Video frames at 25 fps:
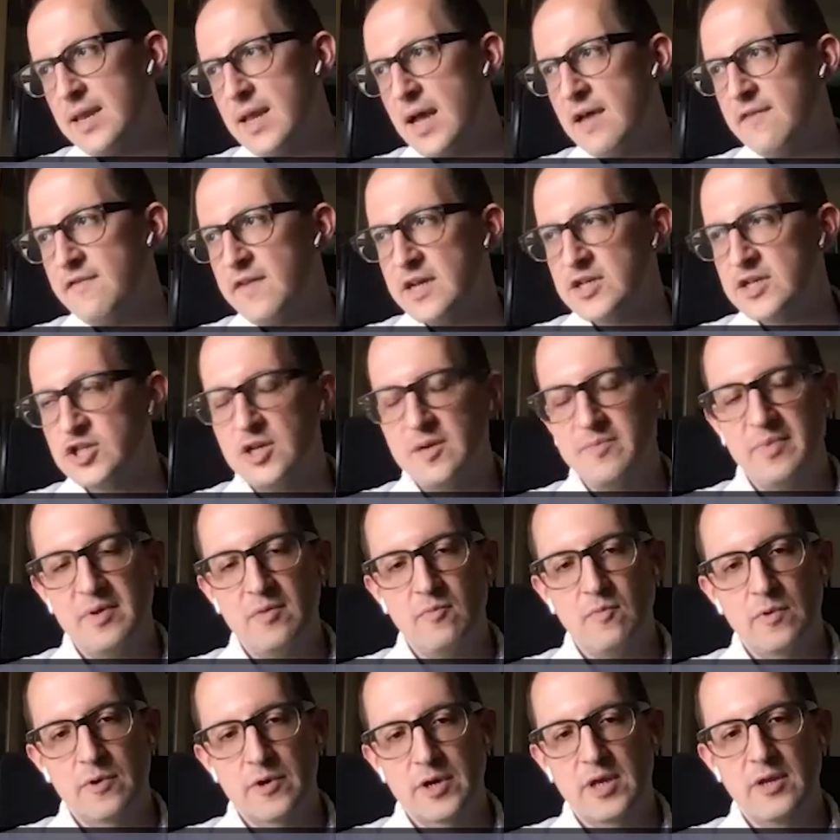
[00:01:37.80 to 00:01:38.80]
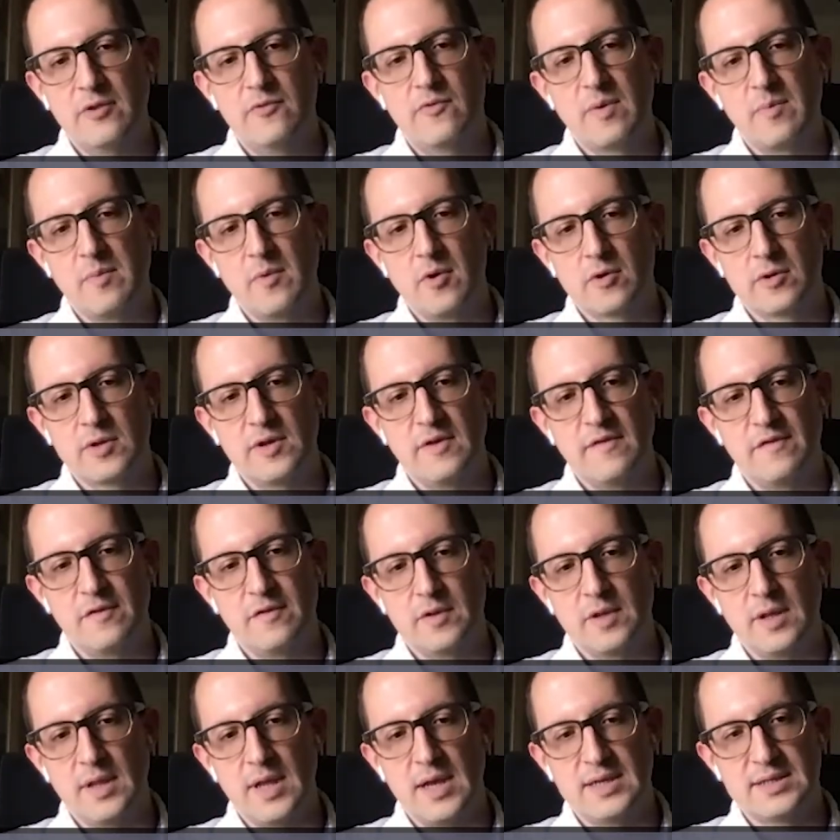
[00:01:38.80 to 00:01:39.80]
I've actually been working remotely for
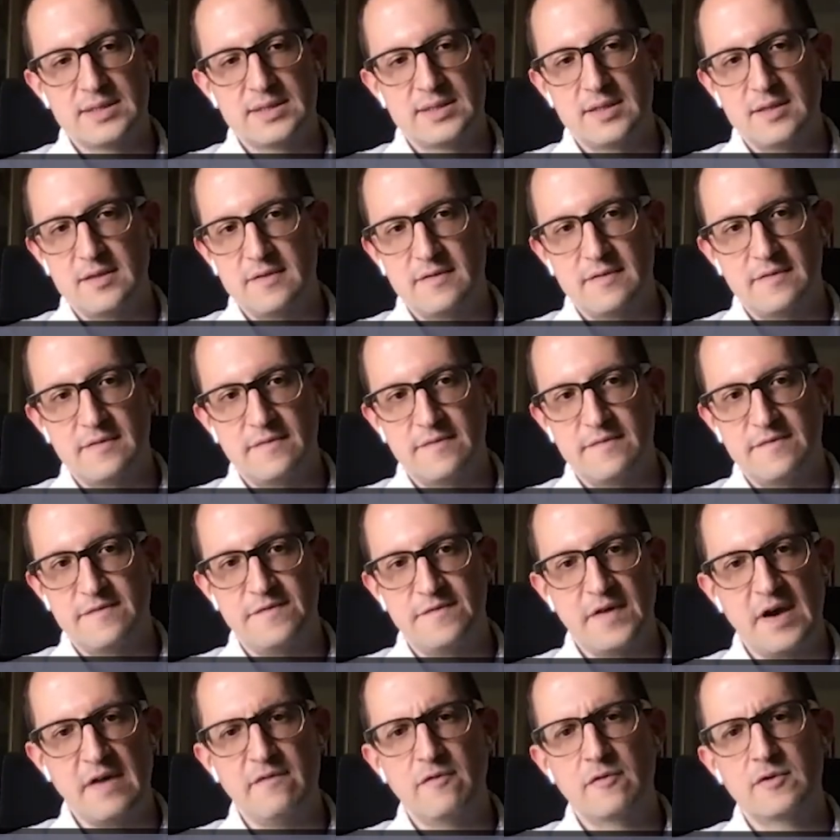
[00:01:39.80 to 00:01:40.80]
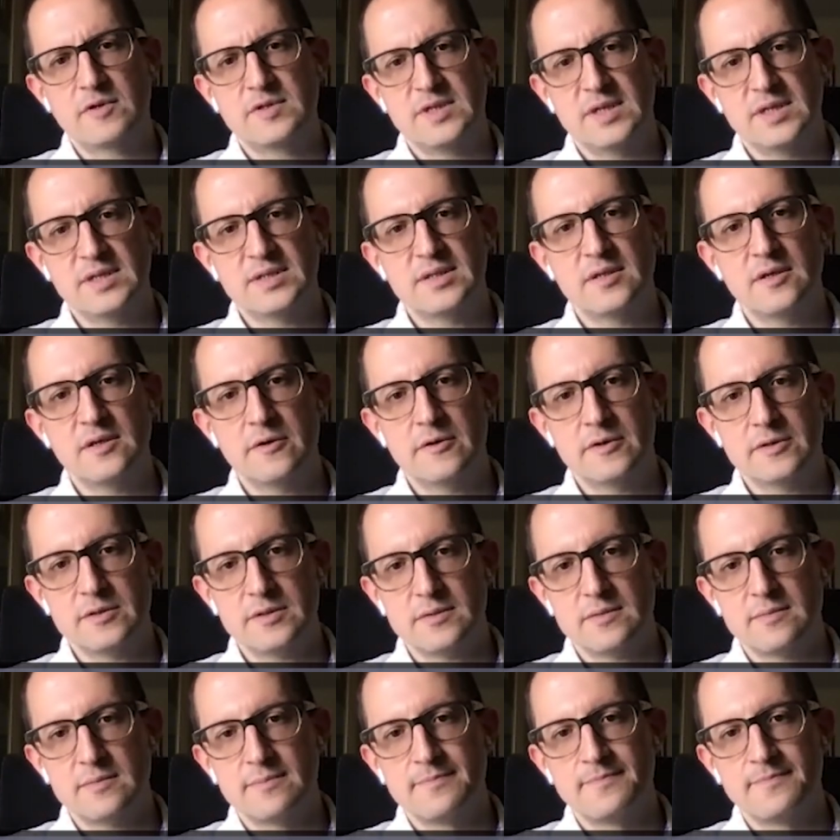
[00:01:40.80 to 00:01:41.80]
the last 5 or 6 years.